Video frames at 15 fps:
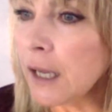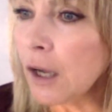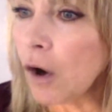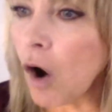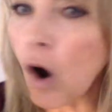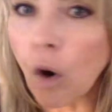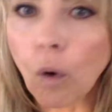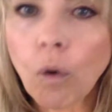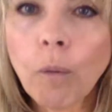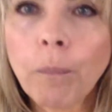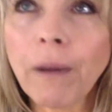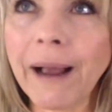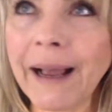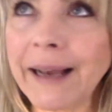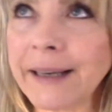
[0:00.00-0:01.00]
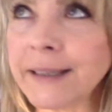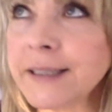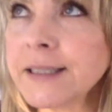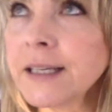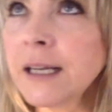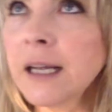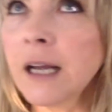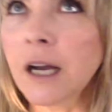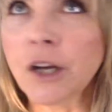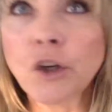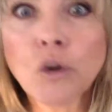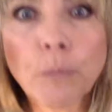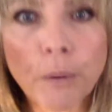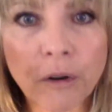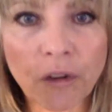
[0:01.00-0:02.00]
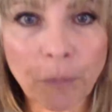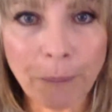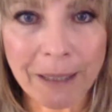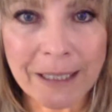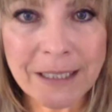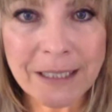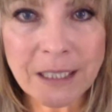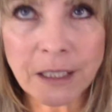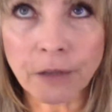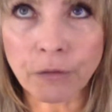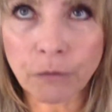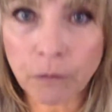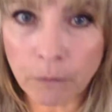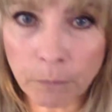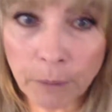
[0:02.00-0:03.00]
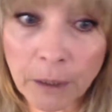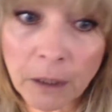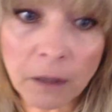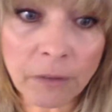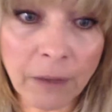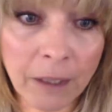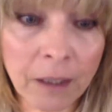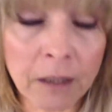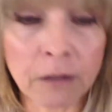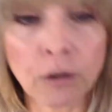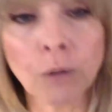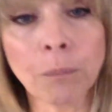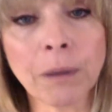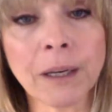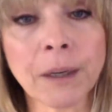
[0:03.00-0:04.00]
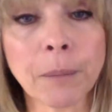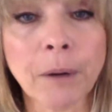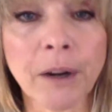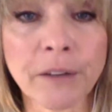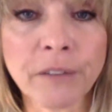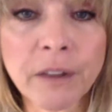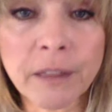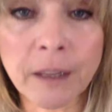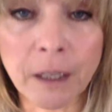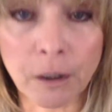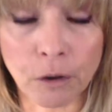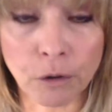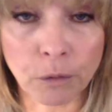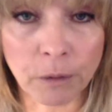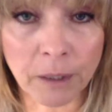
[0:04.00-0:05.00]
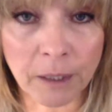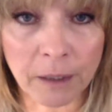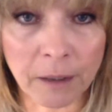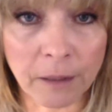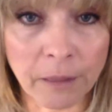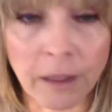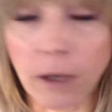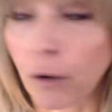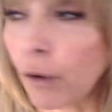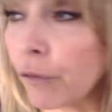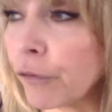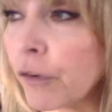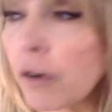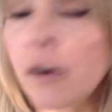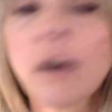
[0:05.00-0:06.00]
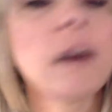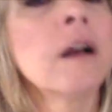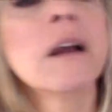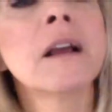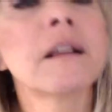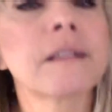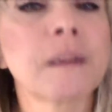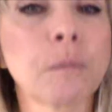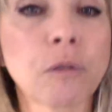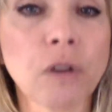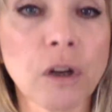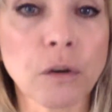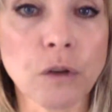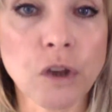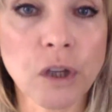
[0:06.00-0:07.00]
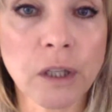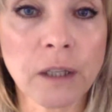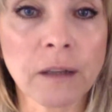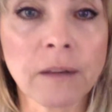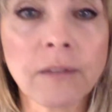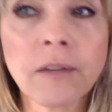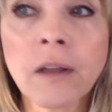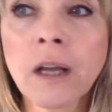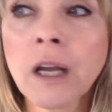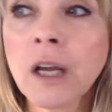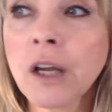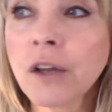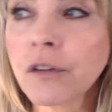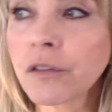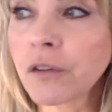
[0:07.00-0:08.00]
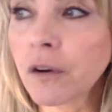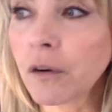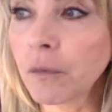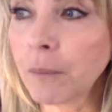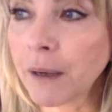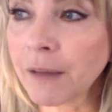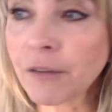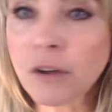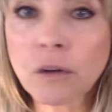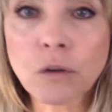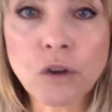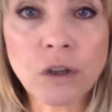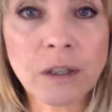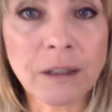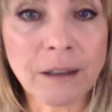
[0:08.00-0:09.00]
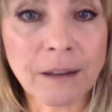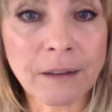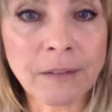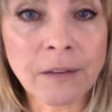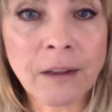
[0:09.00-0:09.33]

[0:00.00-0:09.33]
hope and a new perspective? Because I can complain about everything and not doing anything, I offer some solutions. So, my solution is